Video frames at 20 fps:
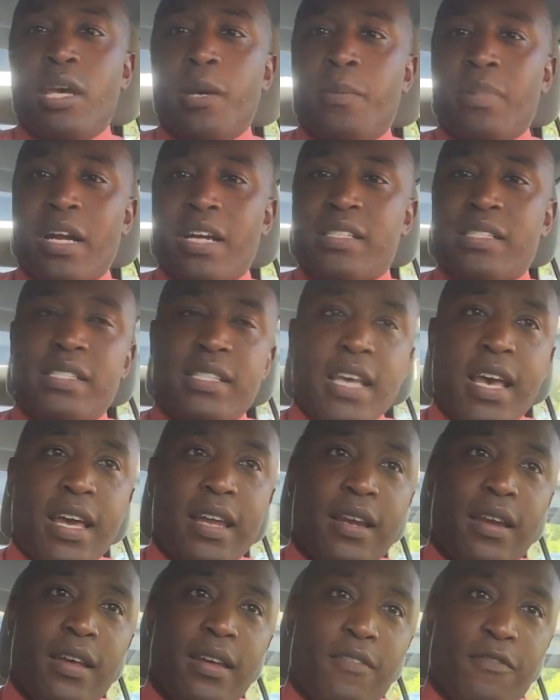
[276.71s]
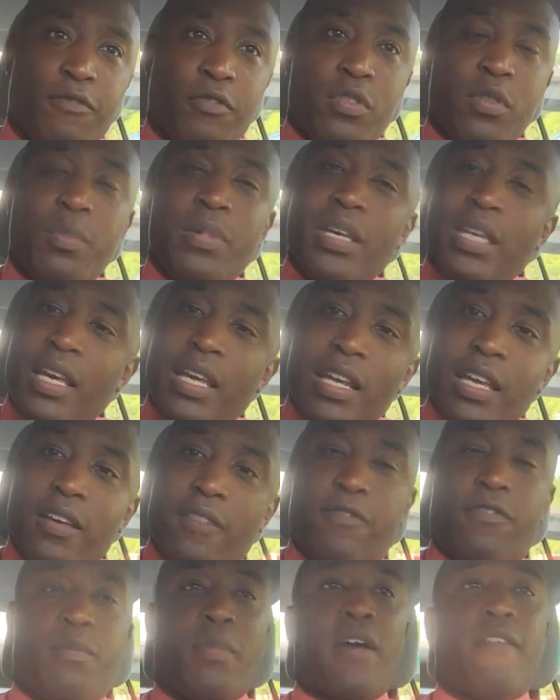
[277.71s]
But I said from the
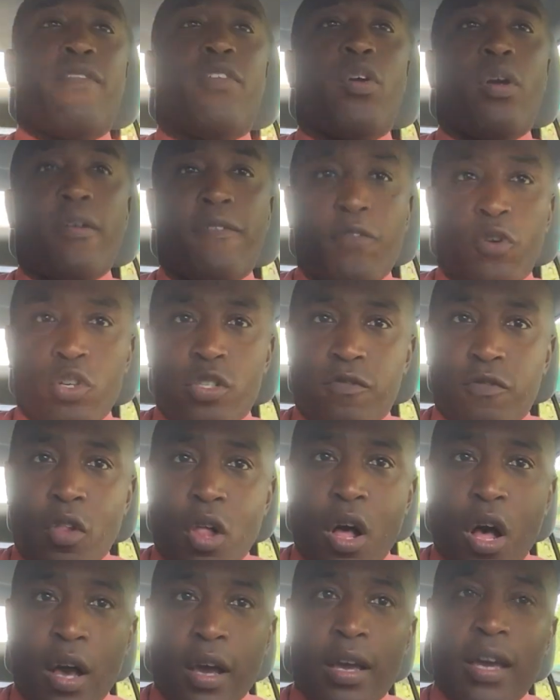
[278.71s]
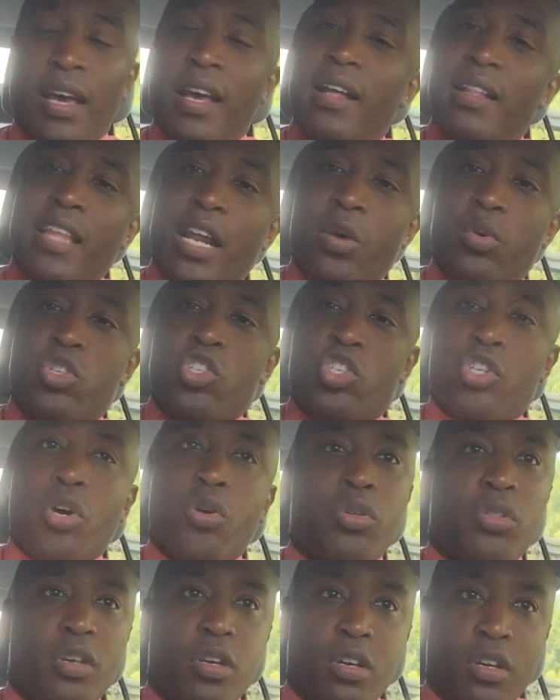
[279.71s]
beginning, from my very first vlog, that I would
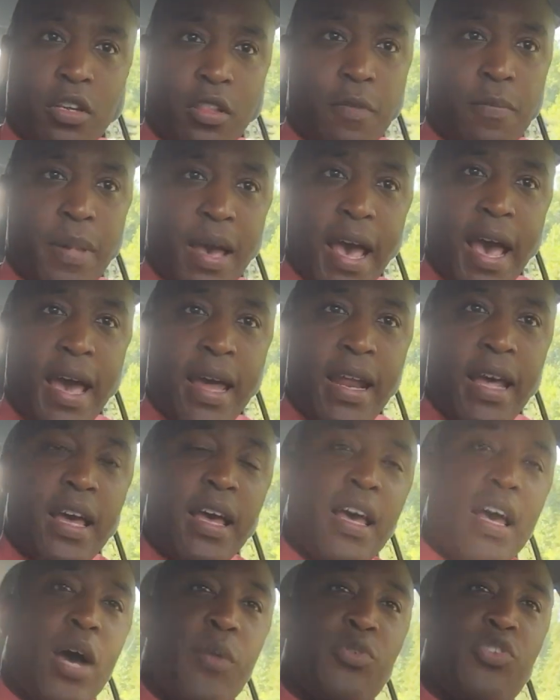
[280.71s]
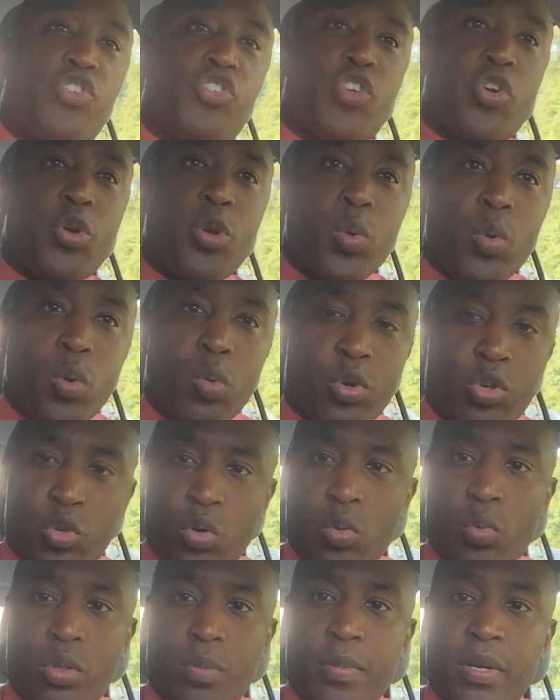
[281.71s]
show you the good and the bad. I would show you what we're
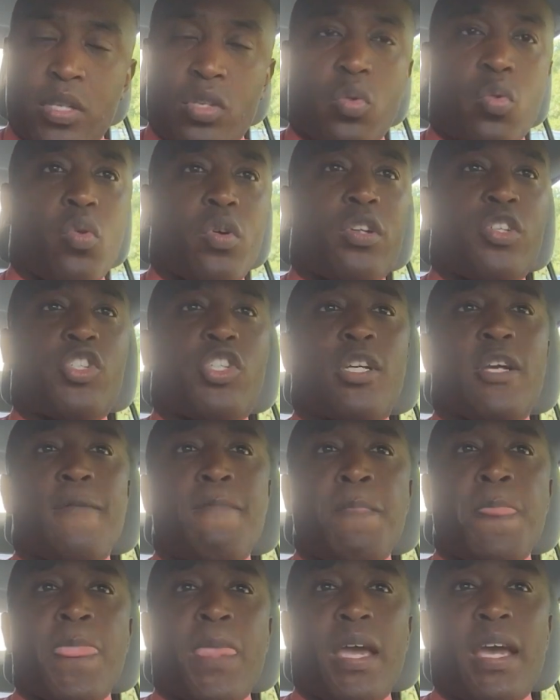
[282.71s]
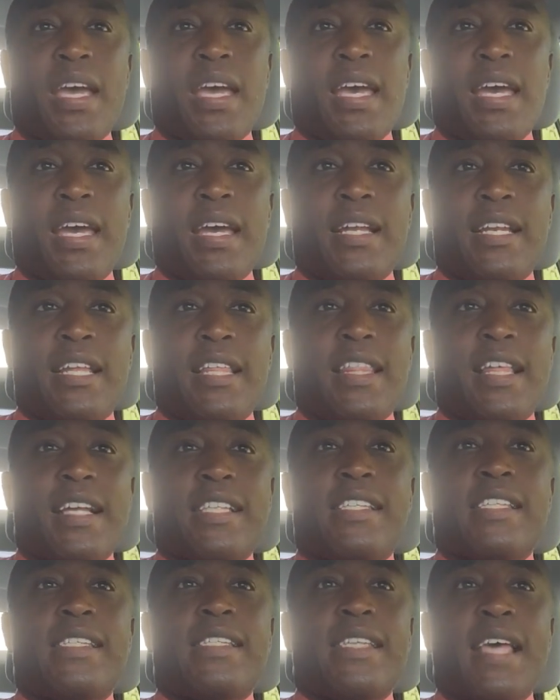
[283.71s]
doing with Mentorch, and
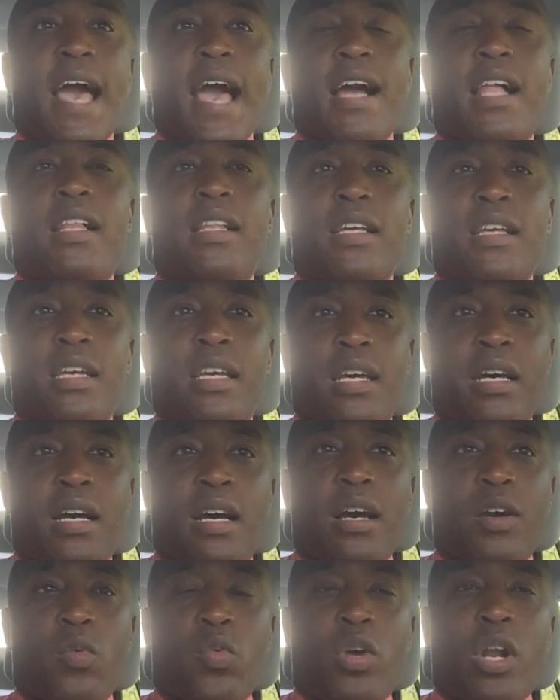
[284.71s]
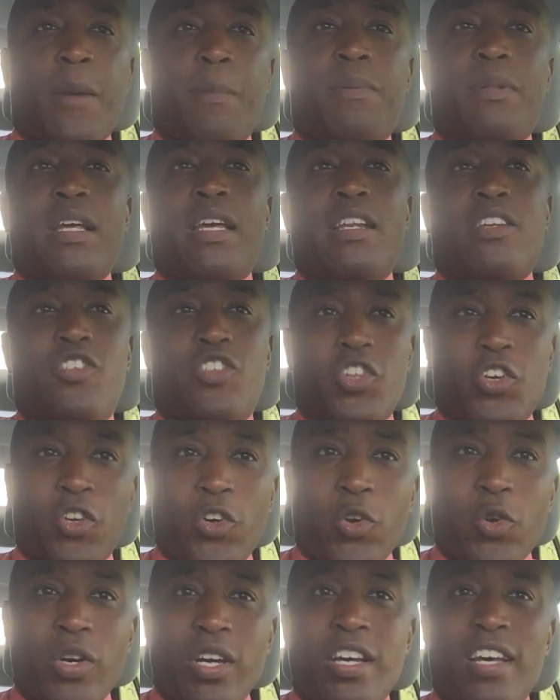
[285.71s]
that's exactly what I plan to
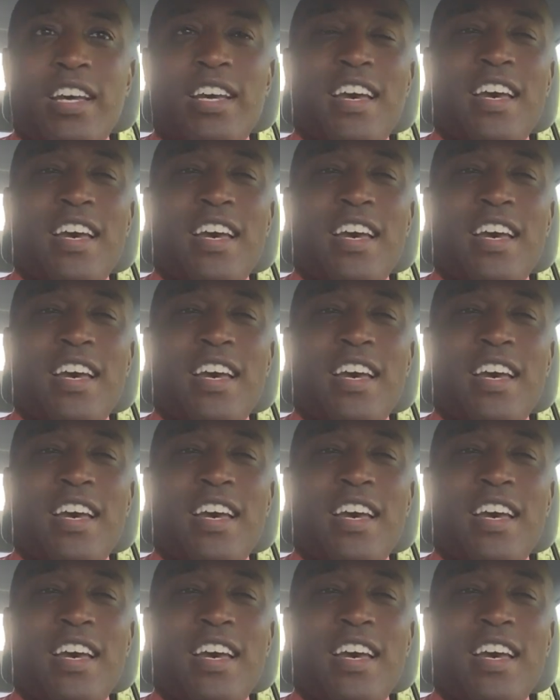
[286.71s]
do.